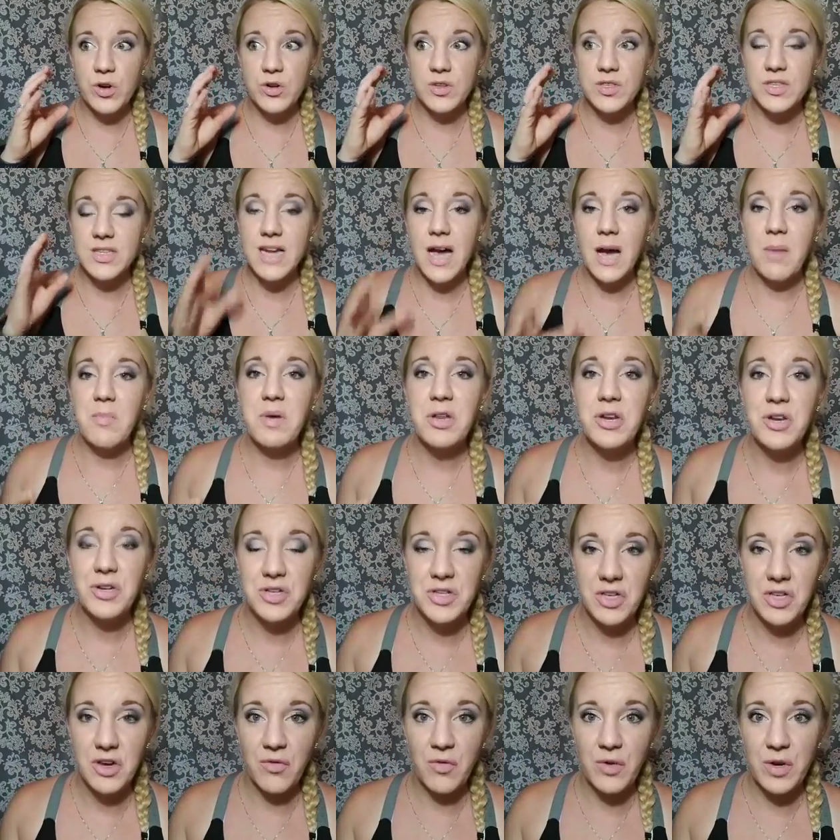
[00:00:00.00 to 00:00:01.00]
stopping
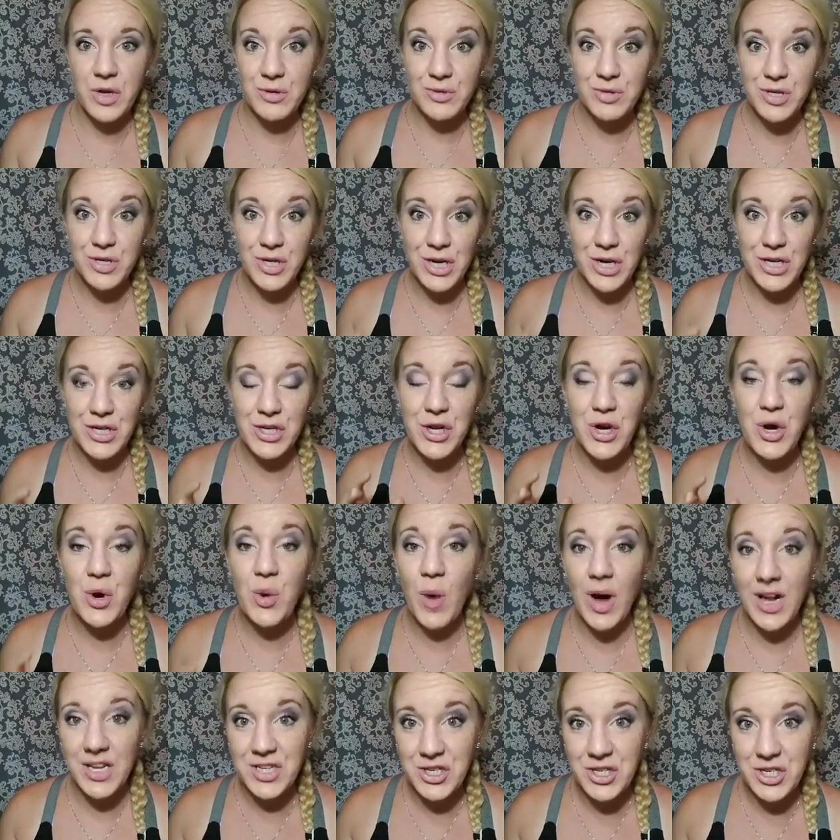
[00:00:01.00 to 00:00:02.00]
yourself when you start to
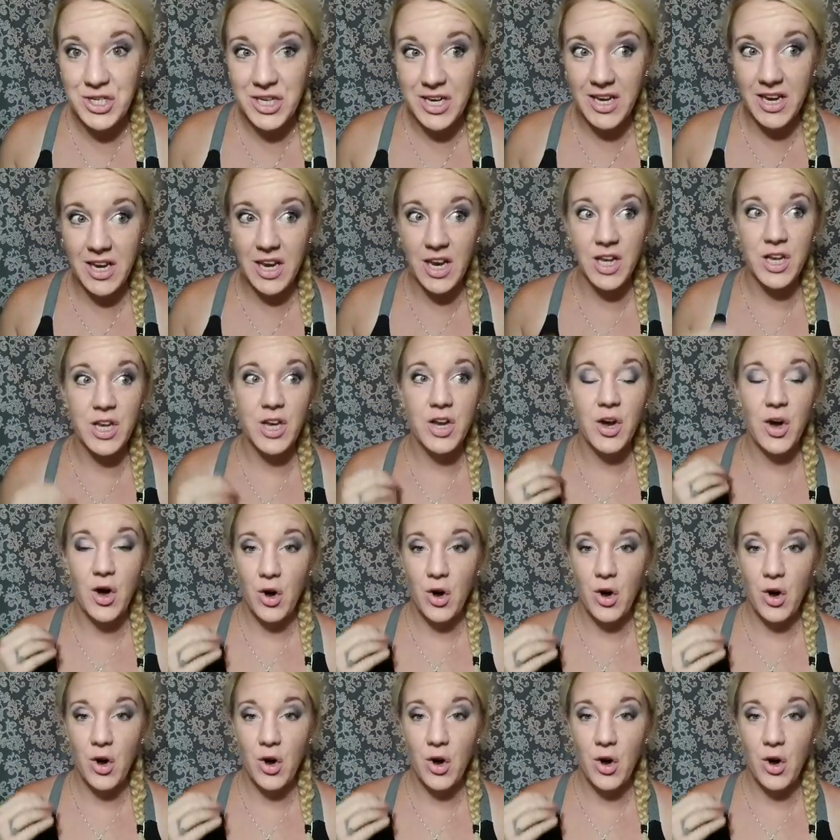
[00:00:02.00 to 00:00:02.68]
question